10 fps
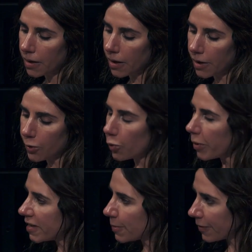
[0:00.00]
I
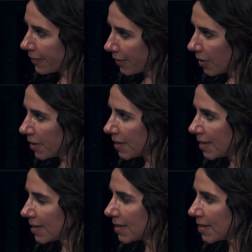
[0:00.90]
always preferred
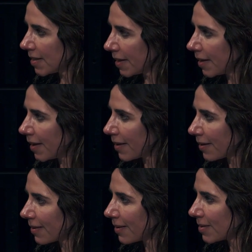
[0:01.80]
his singing,
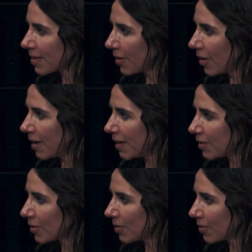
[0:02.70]
those early
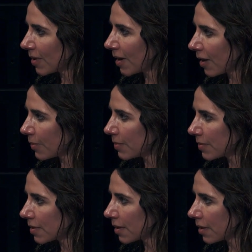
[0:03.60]
2 or 3
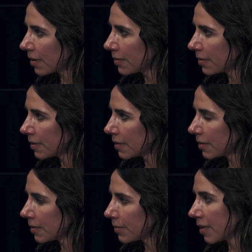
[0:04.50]
albums,
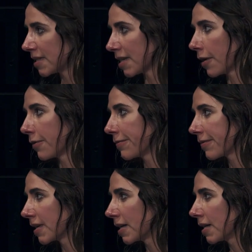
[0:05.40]
myself.
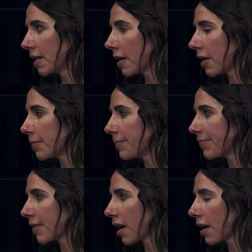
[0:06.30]
I
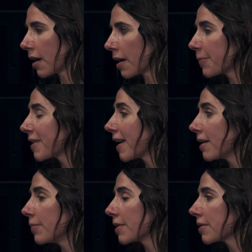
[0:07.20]

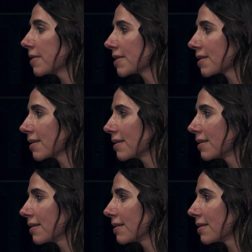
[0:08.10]
began because
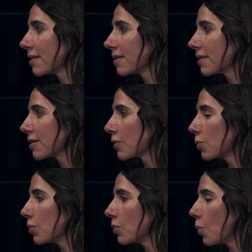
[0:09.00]

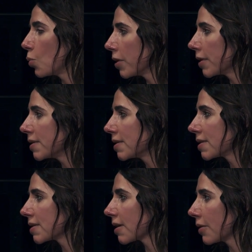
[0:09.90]
the words
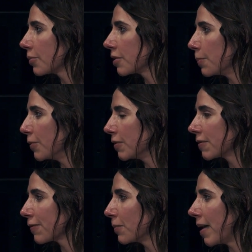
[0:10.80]
sung with a
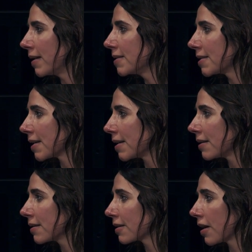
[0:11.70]
beautiful melody
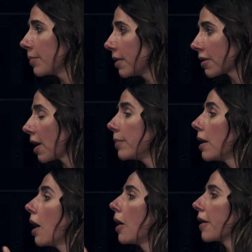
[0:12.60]
come
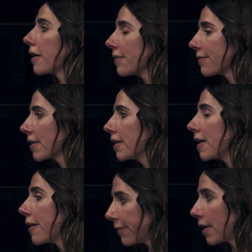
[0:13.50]
alive
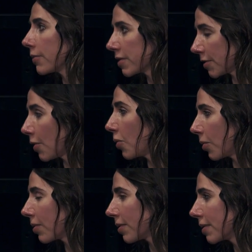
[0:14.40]
if they're a song,